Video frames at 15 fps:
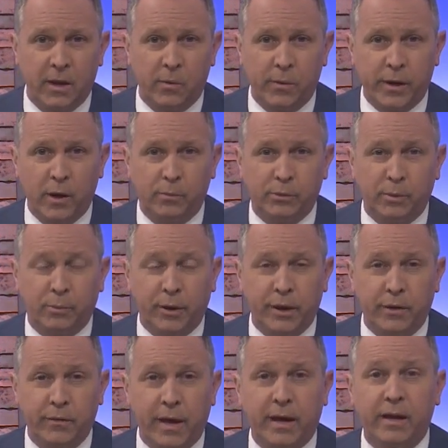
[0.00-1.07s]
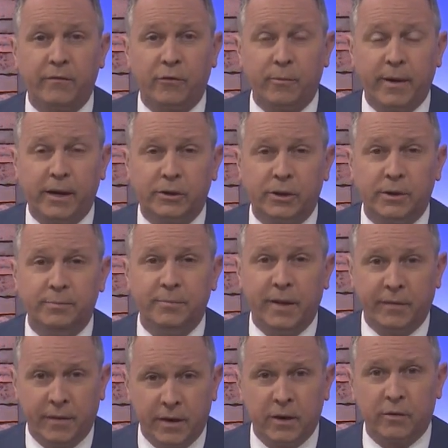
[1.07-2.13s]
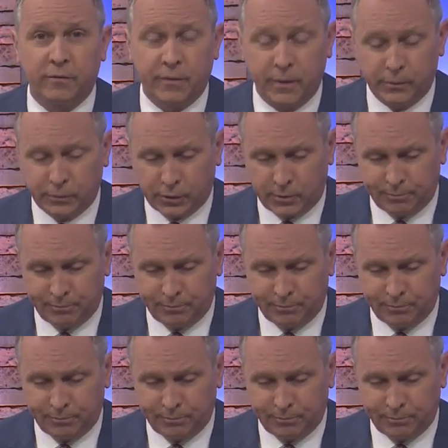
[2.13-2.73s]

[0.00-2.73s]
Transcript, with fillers: We hope to bring you that information in the near future.